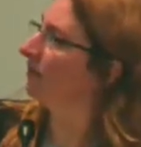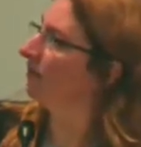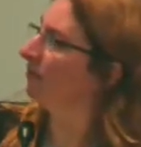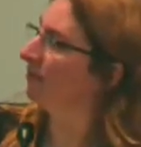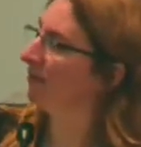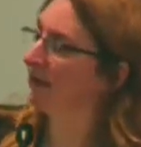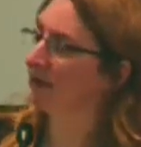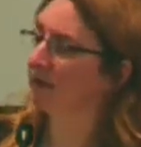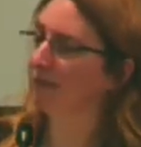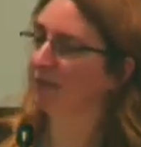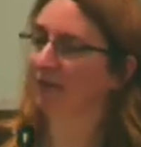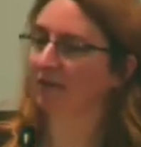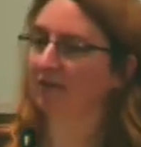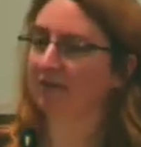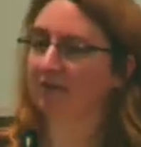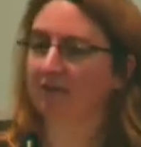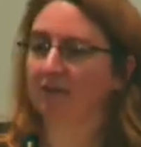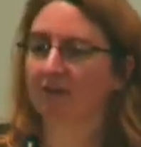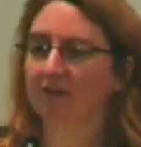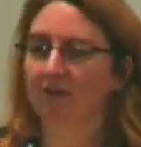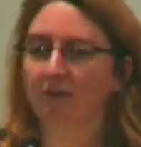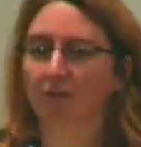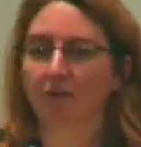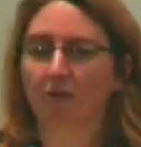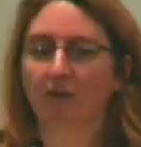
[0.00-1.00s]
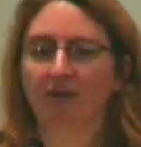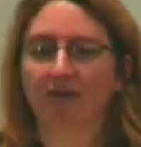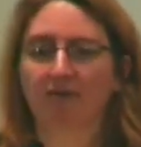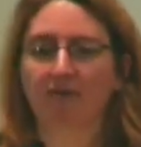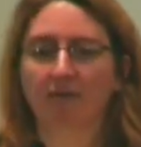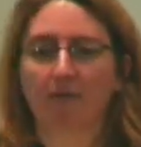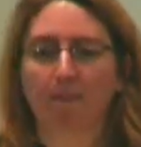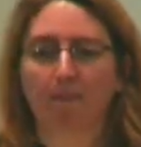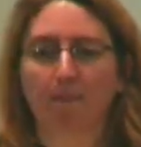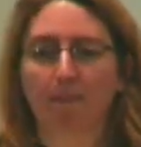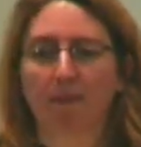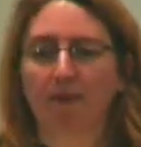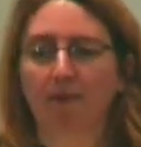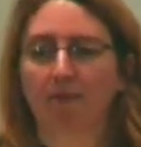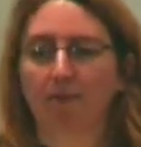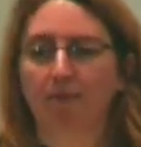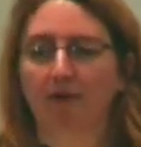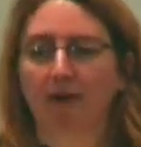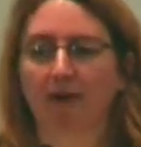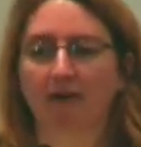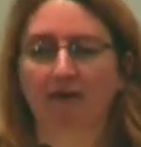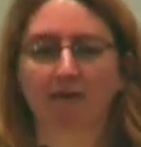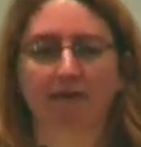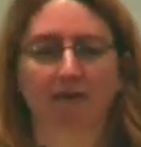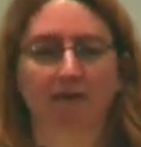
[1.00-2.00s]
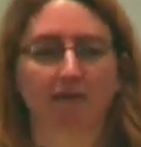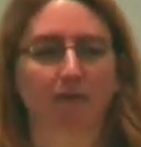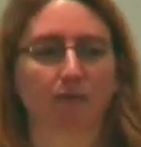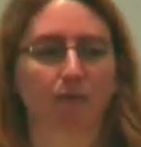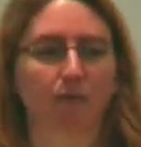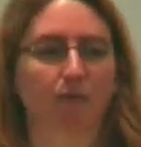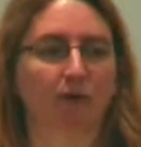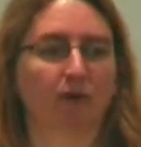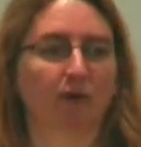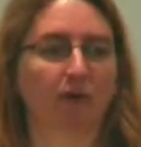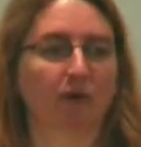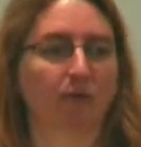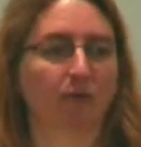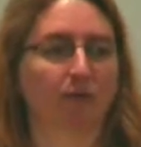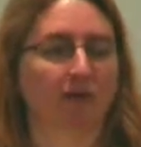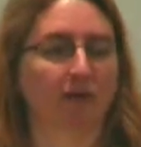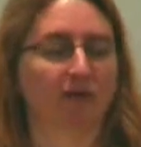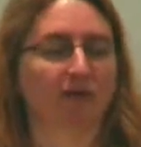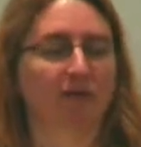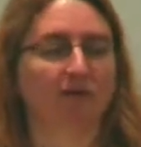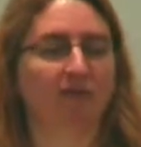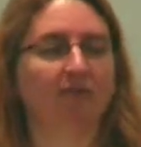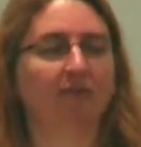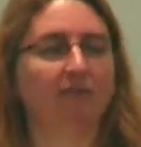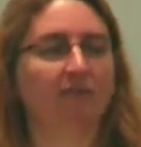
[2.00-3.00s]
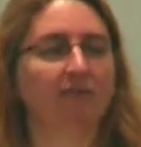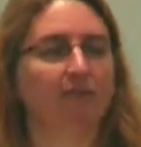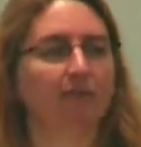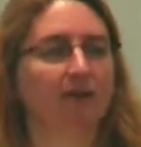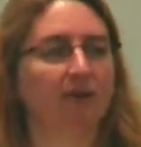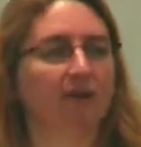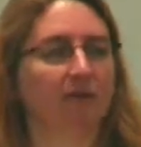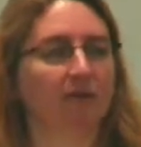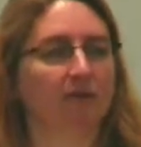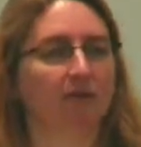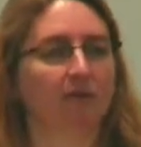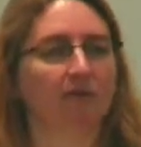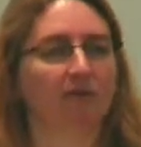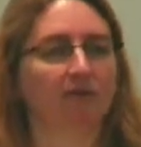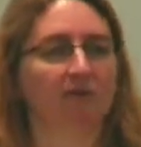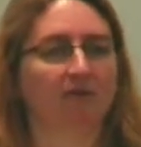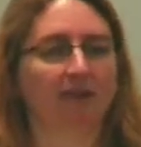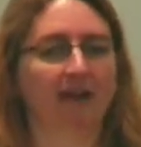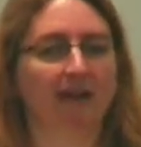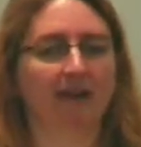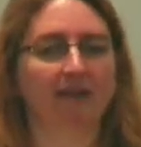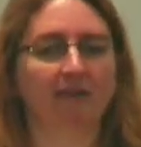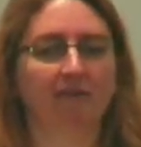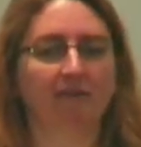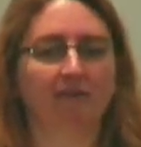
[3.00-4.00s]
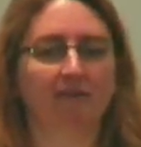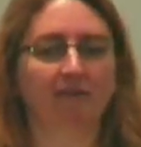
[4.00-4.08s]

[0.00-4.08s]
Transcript: Federation is one of the big projects they're working with. This used to be the Earth Science